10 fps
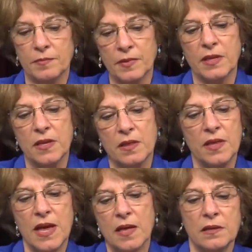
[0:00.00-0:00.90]

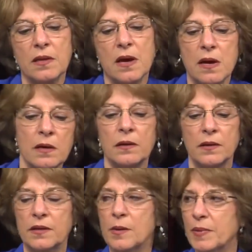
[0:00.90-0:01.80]
N
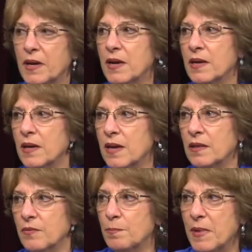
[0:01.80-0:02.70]
in the beginning, in
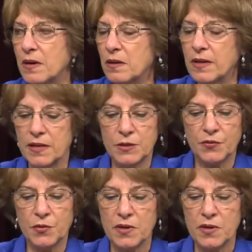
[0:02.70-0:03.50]
the middle, is for